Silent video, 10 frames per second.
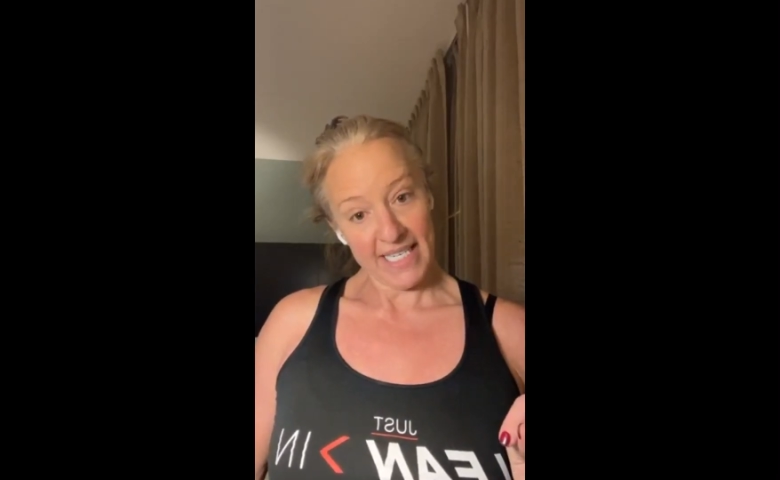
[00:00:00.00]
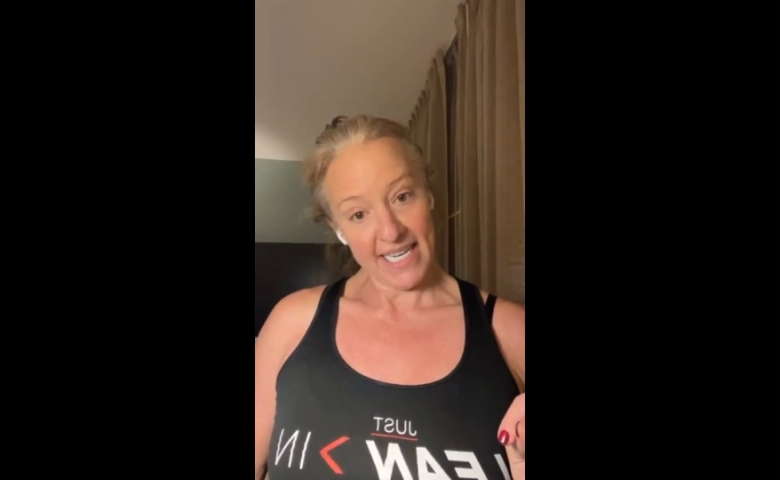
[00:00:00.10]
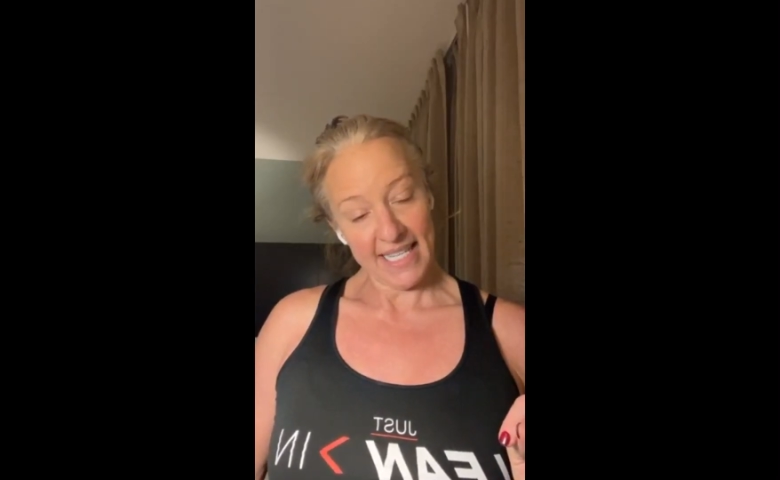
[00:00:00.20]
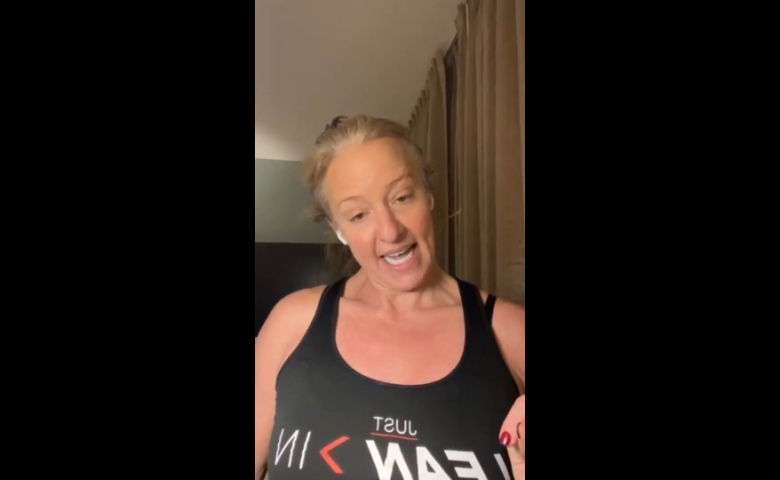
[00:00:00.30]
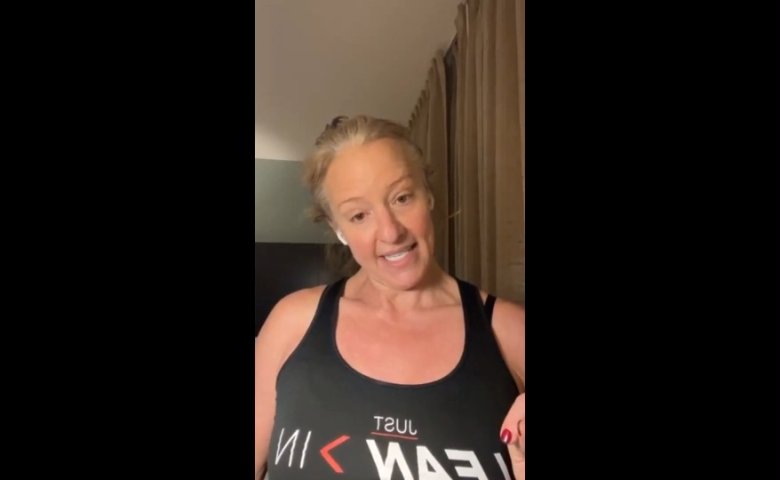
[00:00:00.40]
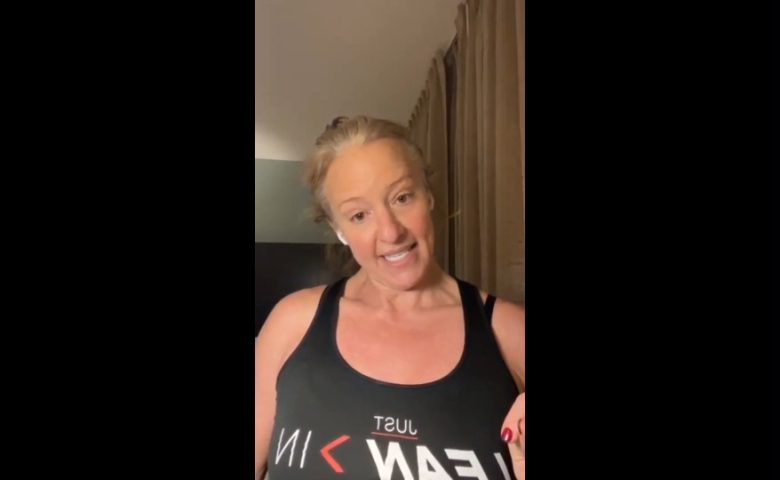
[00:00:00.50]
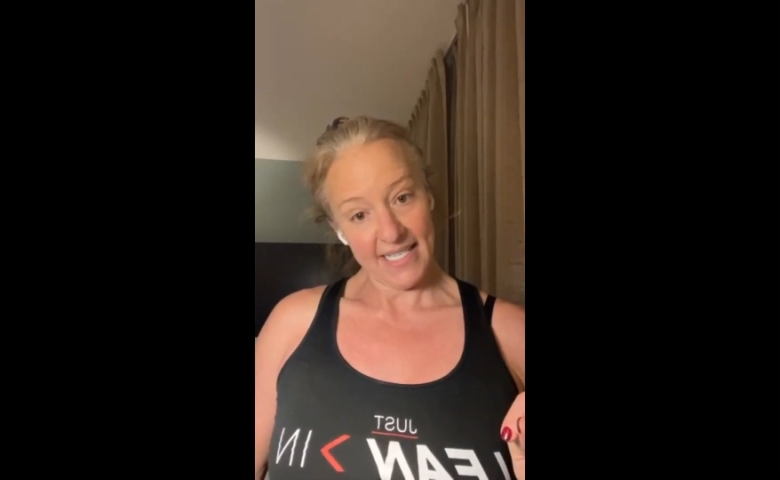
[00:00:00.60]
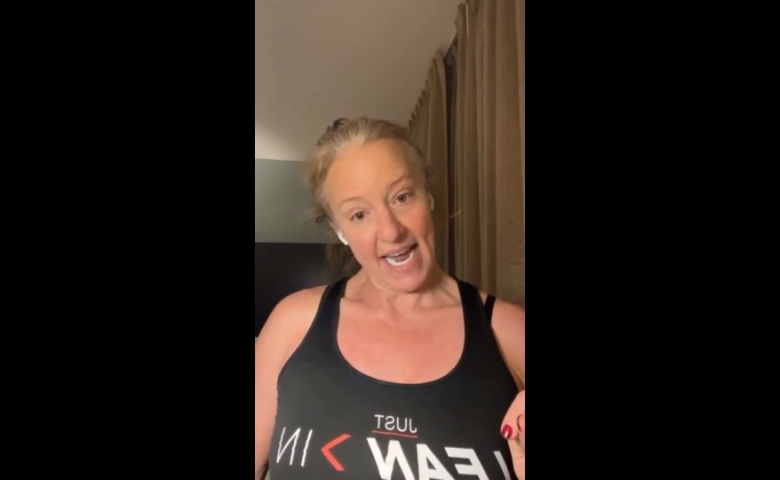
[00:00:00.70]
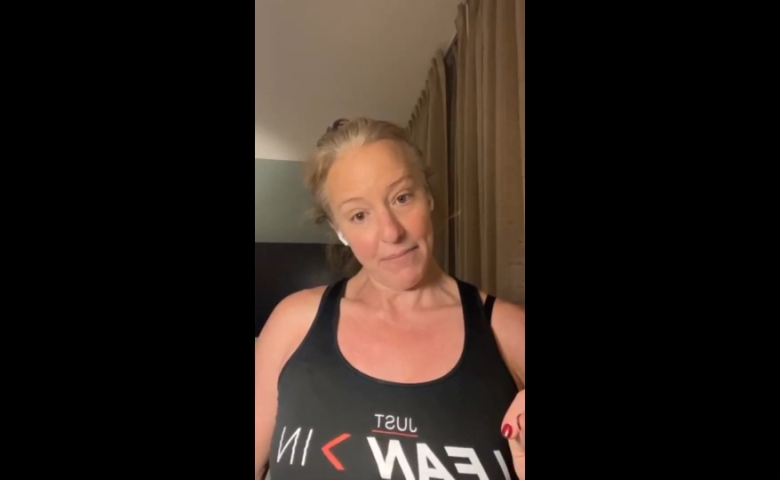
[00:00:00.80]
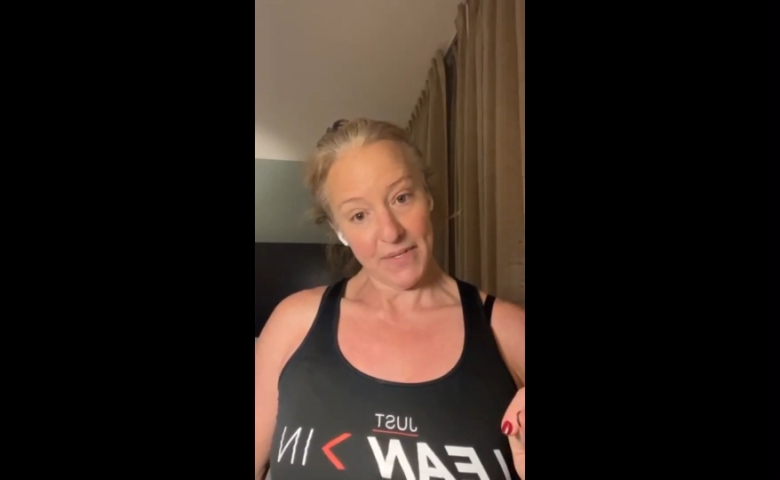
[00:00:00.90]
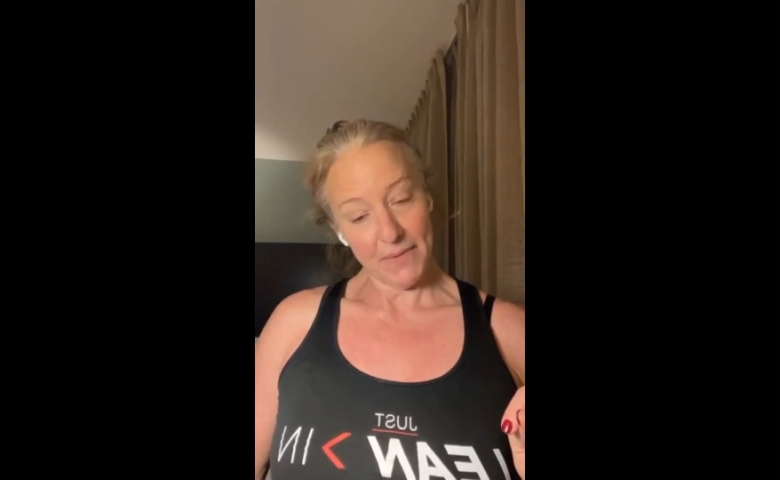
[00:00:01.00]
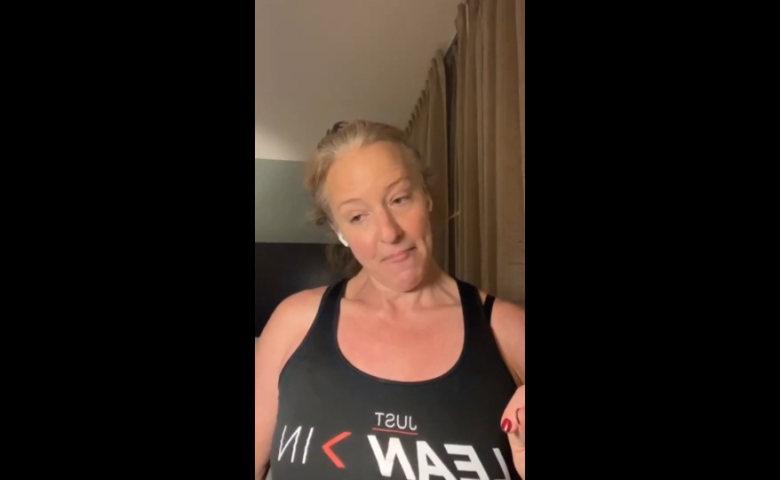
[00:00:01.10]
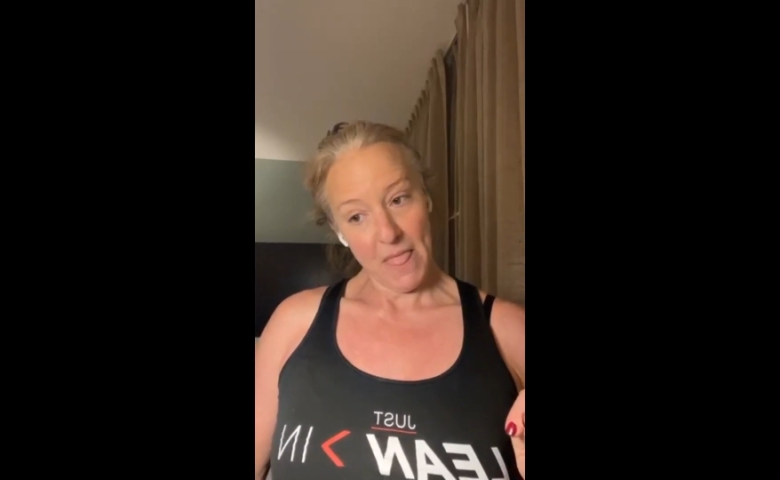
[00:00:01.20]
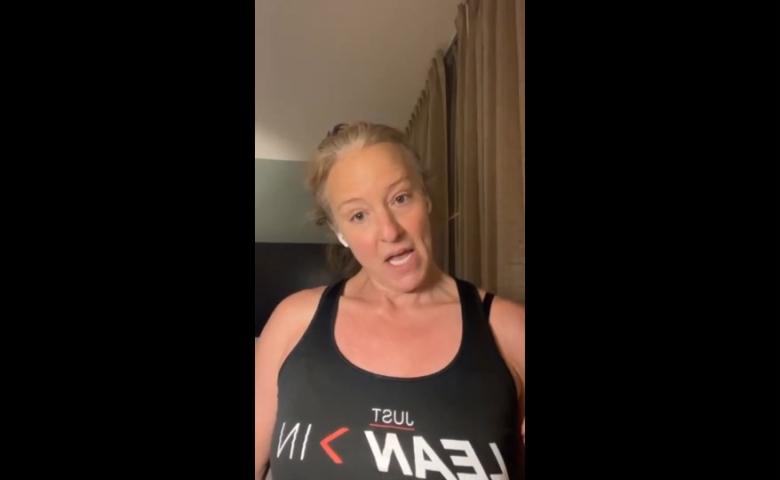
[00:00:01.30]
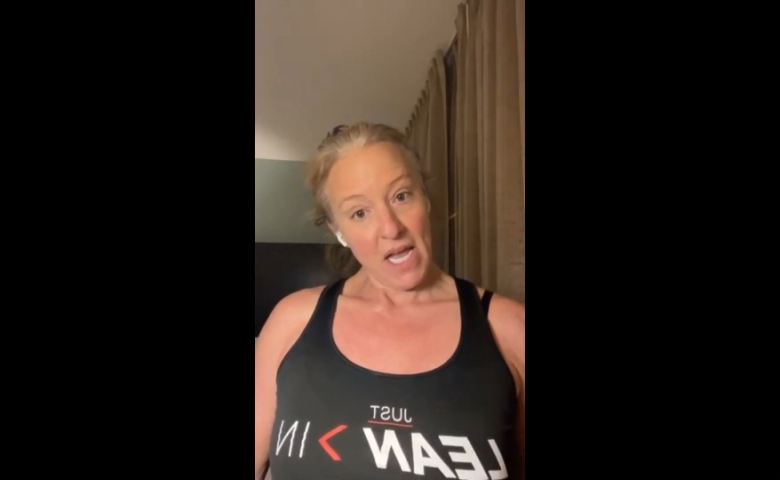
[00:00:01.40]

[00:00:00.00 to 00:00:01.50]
the 10,000 steps.